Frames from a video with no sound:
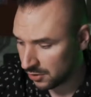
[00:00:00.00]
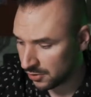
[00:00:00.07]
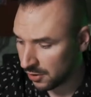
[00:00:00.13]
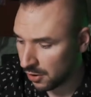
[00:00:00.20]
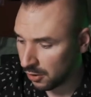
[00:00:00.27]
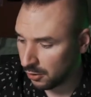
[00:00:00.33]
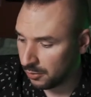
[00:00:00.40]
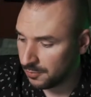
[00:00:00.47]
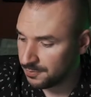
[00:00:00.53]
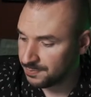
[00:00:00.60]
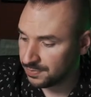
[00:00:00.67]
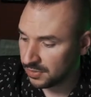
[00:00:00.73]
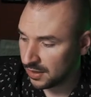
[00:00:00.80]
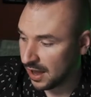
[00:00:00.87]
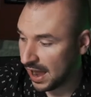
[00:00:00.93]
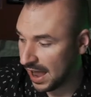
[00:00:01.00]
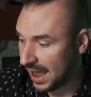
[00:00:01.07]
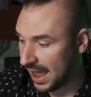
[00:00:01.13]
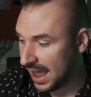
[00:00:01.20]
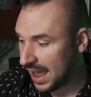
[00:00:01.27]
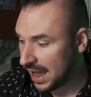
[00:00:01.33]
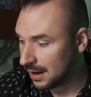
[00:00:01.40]
So I
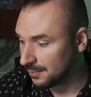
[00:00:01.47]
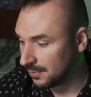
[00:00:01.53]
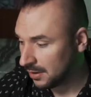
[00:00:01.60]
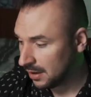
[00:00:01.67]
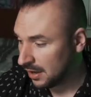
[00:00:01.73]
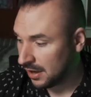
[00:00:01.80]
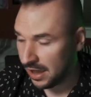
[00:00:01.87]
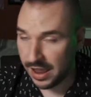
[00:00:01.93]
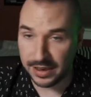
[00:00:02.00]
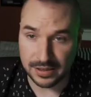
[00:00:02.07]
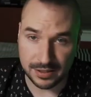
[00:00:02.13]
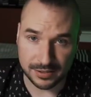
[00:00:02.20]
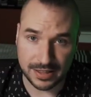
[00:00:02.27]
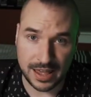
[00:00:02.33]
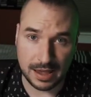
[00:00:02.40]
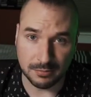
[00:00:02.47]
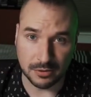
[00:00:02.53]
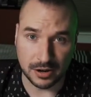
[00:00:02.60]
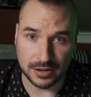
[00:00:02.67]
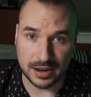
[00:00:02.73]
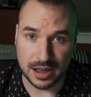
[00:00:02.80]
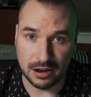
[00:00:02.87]
am in this game
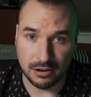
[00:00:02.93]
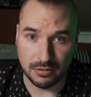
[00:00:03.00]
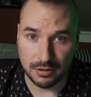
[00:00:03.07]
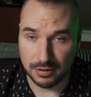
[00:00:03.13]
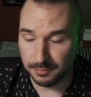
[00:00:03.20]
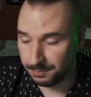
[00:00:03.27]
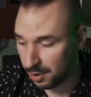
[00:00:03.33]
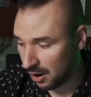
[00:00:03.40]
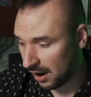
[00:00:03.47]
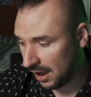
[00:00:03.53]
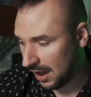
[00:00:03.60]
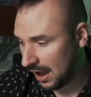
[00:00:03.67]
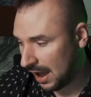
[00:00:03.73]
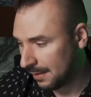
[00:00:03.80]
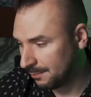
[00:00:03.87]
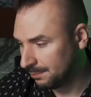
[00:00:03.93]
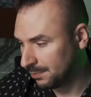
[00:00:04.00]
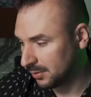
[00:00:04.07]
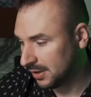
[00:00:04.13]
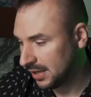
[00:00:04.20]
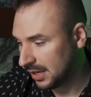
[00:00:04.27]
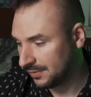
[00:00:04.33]
right now, but I
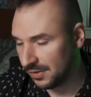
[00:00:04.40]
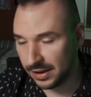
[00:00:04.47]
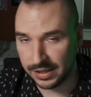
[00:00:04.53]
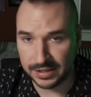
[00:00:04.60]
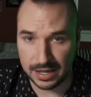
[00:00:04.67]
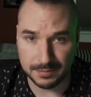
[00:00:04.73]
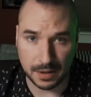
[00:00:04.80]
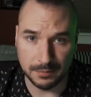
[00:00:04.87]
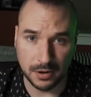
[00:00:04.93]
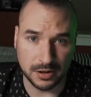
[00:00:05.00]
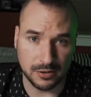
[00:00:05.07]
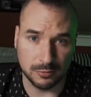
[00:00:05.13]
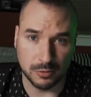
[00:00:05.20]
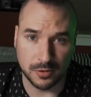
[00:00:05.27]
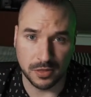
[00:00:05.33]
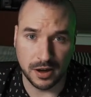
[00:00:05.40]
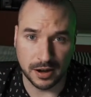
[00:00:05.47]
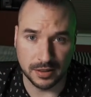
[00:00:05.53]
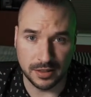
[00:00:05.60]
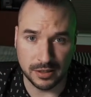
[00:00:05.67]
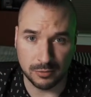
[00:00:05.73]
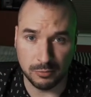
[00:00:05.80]
believe I can get my money's worth out
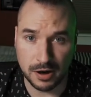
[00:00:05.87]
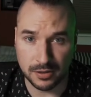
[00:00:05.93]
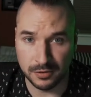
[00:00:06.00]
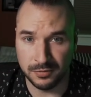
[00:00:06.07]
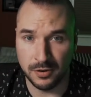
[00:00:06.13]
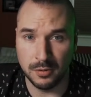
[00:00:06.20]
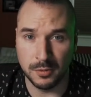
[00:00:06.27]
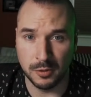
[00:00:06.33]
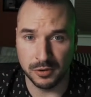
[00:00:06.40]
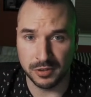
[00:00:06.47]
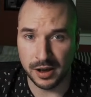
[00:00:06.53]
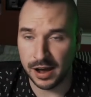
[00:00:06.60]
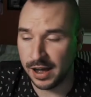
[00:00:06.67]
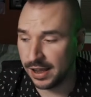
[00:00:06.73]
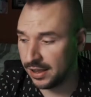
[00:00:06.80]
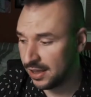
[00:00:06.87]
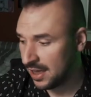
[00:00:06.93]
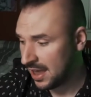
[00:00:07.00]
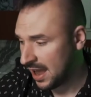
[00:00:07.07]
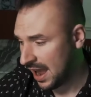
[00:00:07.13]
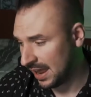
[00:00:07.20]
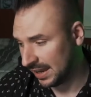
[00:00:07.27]
of this while the FOMO is high
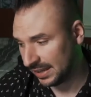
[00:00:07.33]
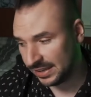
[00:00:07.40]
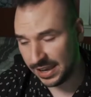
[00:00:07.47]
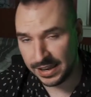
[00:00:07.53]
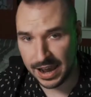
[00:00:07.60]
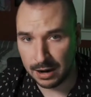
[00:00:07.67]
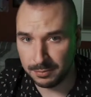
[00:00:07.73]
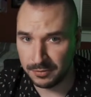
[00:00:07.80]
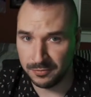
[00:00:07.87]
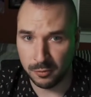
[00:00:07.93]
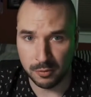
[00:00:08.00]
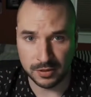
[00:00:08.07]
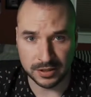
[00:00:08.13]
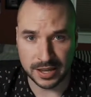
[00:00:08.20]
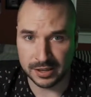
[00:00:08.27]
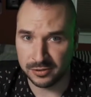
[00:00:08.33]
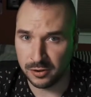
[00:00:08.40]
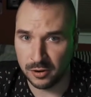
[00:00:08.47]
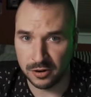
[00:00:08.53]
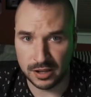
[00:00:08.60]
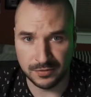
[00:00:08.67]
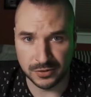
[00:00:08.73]
and then get out before the
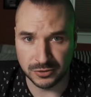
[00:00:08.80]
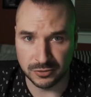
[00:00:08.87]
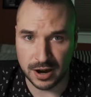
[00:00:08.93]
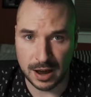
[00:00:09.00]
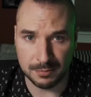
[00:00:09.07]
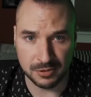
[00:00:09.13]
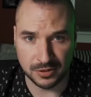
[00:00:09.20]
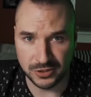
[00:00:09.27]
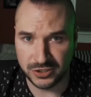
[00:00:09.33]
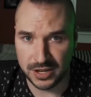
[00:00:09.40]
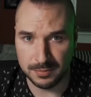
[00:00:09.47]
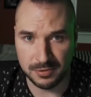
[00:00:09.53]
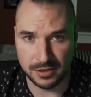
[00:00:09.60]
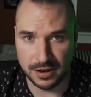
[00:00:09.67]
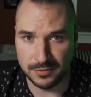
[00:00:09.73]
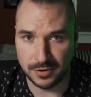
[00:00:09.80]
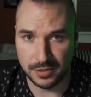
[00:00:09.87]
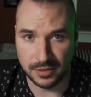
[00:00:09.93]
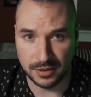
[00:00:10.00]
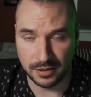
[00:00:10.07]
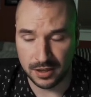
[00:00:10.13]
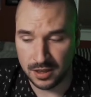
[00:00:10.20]
Kickstarter even drops and ships and
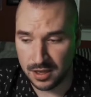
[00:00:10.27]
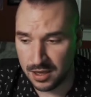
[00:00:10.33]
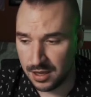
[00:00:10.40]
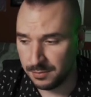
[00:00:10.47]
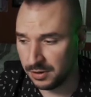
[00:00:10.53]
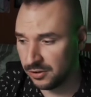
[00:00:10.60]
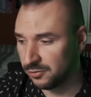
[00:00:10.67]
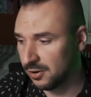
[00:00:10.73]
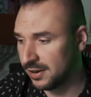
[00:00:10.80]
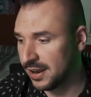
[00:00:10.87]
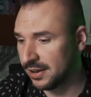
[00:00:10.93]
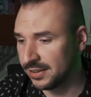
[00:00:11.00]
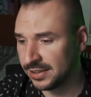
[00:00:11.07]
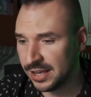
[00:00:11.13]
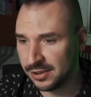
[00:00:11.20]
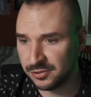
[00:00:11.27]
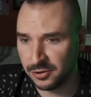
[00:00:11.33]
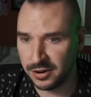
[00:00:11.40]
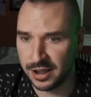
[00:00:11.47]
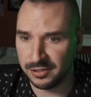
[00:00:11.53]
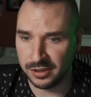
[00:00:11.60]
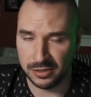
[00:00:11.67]
everything. Because right now the
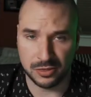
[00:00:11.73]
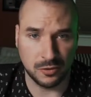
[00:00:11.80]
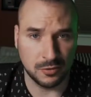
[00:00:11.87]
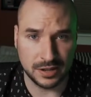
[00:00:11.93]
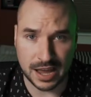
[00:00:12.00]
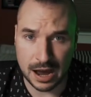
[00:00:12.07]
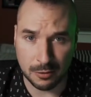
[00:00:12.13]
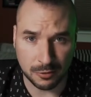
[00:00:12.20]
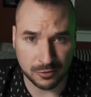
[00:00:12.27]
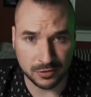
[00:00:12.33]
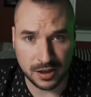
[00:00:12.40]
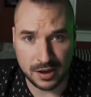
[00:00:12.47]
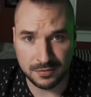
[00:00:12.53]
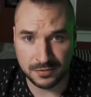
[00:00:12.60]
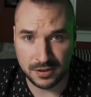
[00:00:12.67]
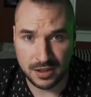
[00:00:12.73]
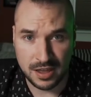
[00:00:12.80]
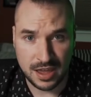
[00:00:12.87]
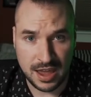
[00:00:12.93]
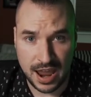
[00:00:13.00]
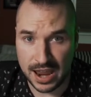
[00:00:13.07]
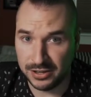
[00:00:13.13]
Kickstarter has like 30 hours left
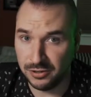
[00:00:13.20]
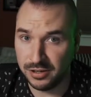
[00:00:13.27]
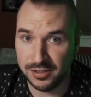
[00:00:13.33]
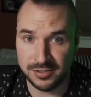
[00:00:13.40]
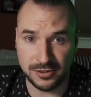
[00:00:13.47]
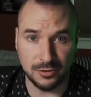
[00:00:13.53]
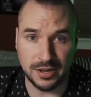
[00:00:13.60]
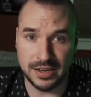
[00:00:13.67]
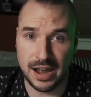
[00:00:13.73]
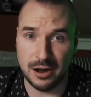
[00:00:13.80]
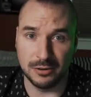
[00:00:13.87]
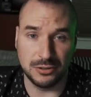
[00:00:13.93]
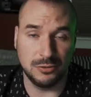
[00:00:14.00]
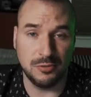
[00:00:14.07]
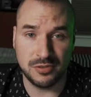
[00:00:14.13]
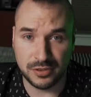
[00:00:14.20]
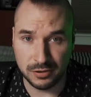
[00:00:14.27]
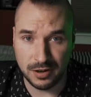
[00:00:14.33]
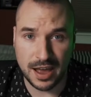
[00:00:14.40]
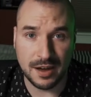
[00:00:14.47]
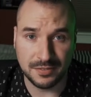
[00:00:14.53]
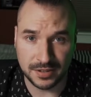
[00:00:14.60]
and you can still get out. You
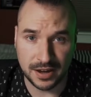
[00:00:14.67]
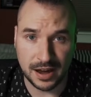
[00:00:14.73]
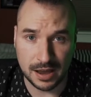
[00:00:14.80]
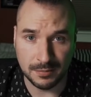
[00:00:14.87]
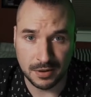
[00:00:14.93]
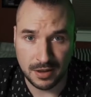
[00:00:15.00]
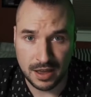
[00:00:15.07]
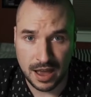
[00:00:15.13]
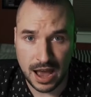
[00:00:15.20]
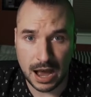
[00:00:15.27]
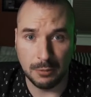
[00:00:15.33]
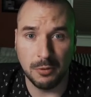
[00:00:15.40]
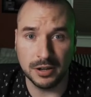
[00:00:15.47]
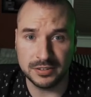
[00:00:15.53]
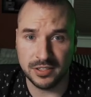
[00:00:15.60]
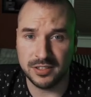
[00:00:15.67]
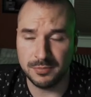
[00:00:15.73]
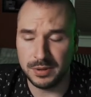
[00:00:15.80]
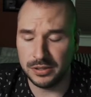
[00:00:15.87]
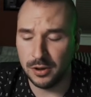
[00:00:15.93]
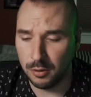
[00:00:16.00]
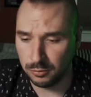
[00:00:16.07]
still have time. I want this to
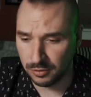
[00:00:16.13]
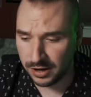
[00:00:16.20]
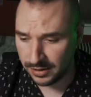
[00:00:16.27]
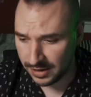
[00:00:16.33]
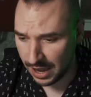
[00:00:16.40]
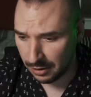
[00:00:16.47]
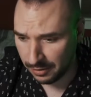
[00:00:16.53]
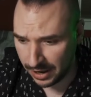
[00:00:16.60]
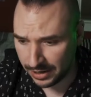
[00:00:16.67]
be known right now.